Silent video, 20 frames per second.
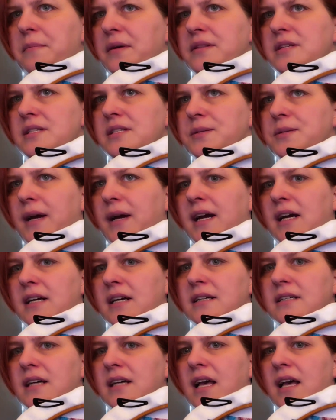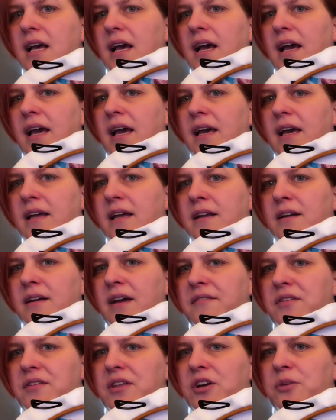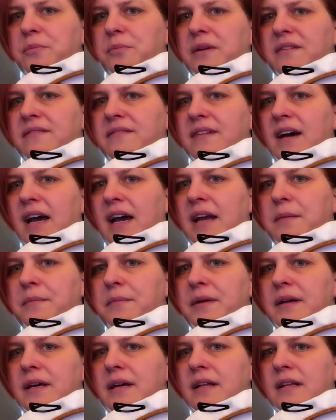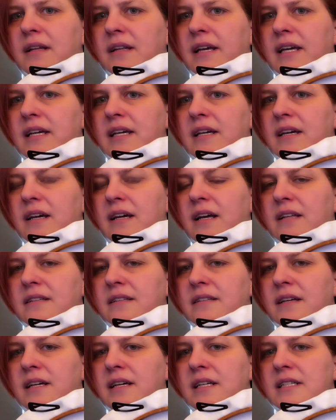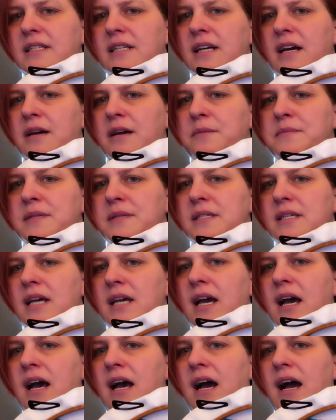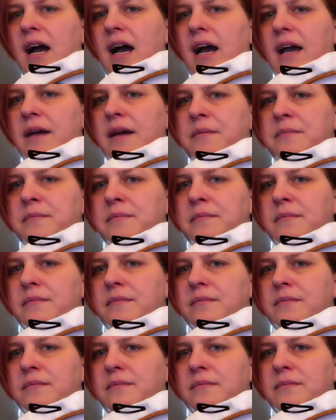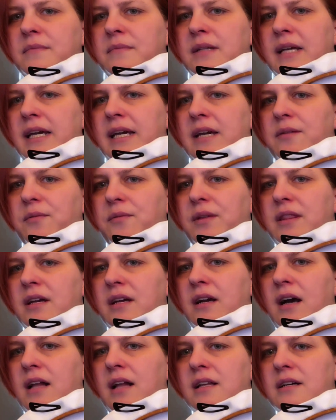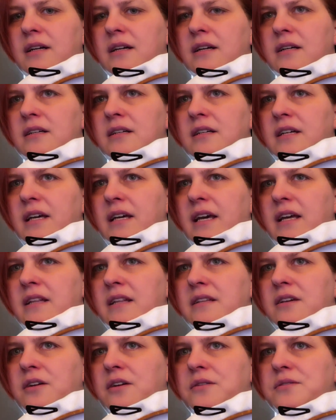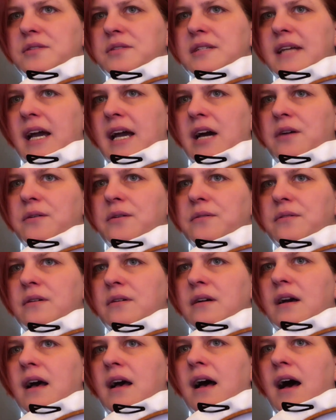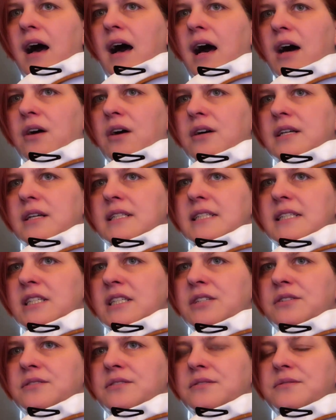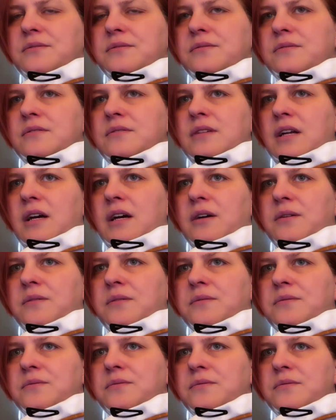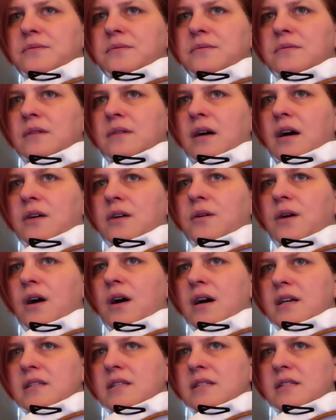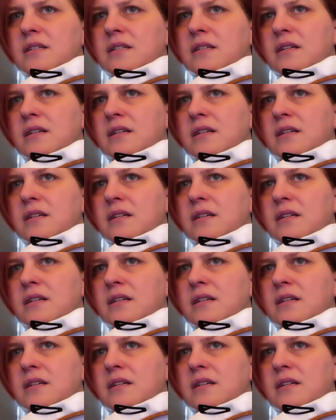the square and everything will be fine, but like a lot of times I'm like with the color, it goes down, I'll continue, you know, across,